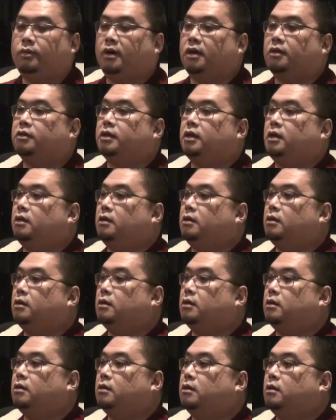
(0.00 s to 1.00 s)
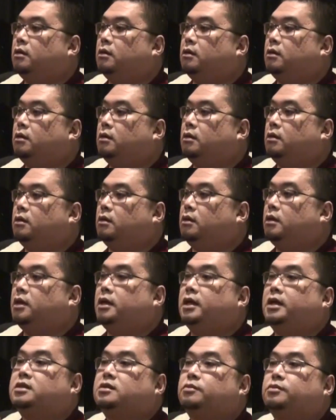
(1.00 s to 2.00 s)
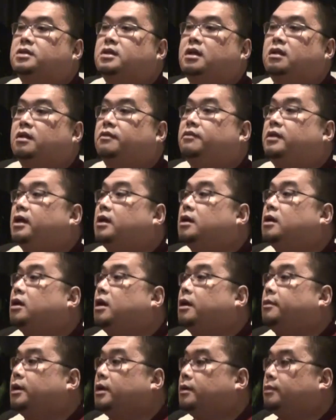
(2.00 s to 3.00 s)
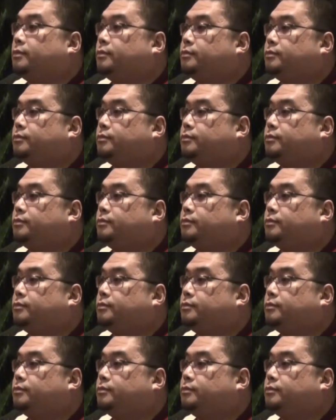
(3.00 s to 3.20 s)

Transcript: be wealthy is a result of negative karma.